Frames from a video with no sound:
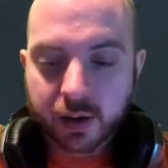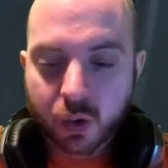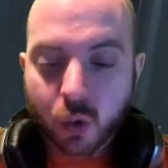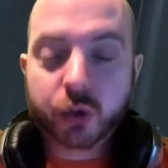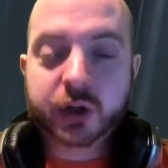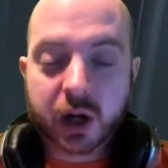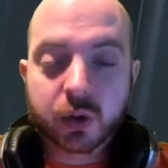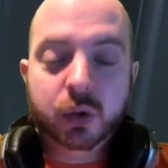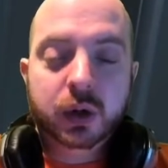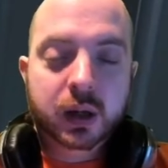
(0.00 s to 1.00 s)
also
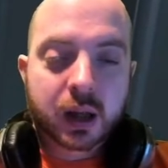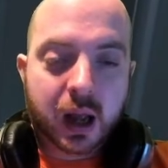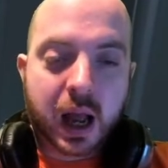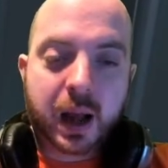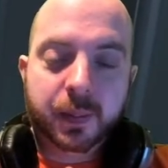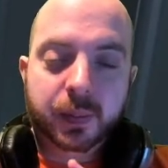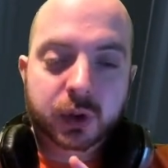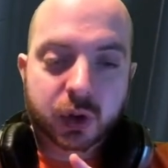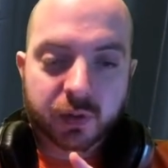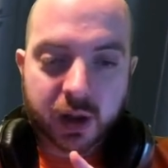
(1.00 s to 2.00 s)

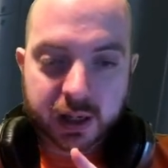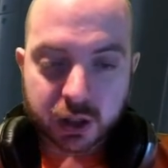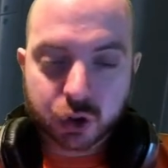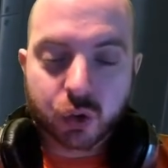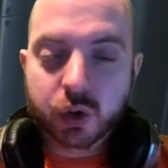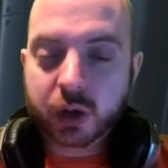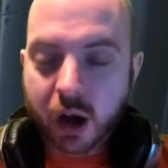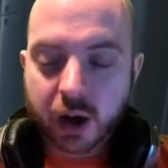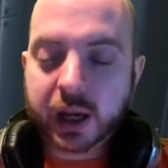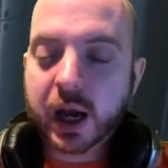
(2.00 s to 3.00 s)
sort of like insure your
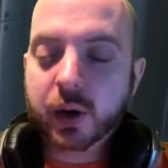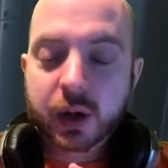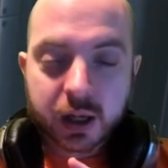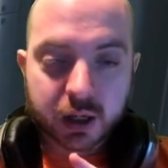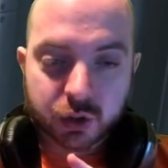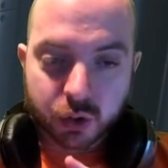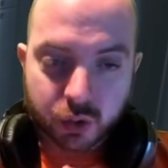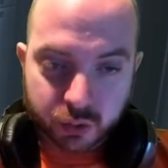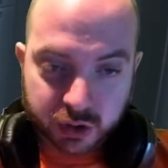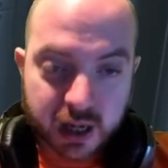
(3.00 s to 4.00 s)
cargo, insure
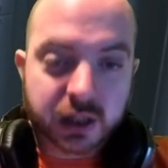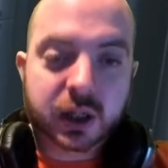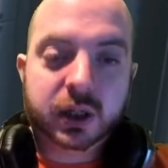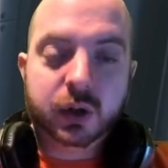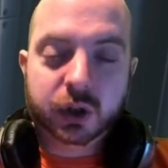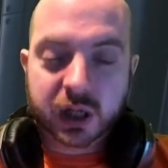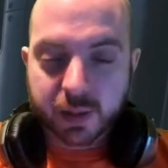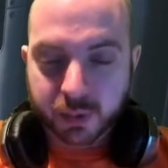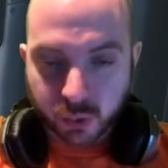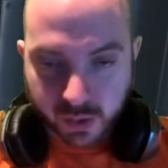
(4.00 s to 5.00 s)
your changes to your
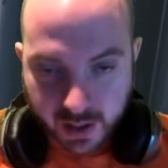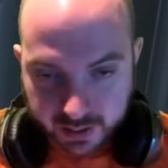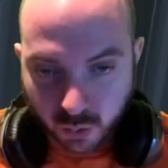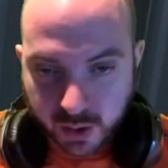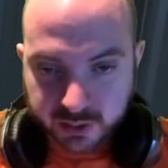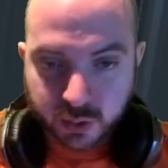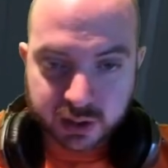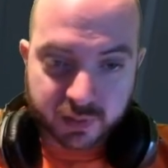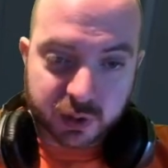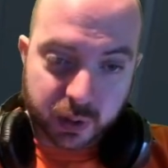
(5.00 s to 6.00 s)
ship, all that sort of
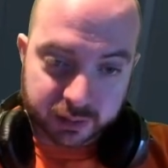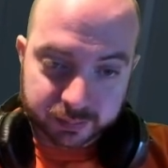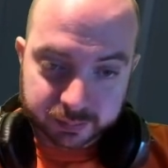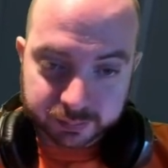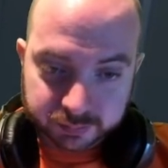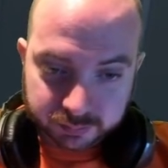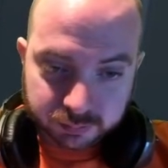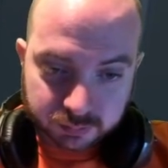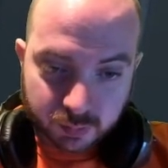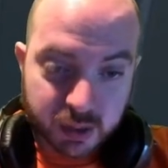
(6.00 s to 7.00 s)
stuff as well.
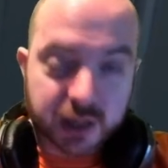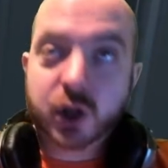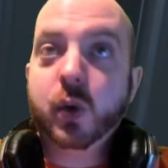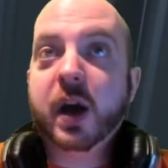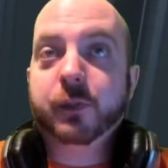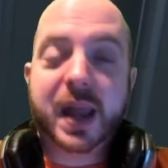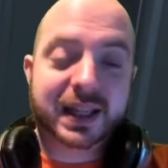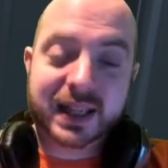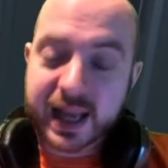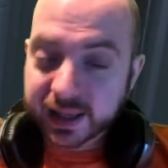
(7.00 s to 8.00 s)
Your FPS
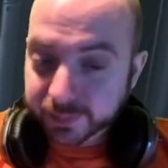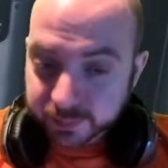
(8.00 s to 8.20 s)
gear.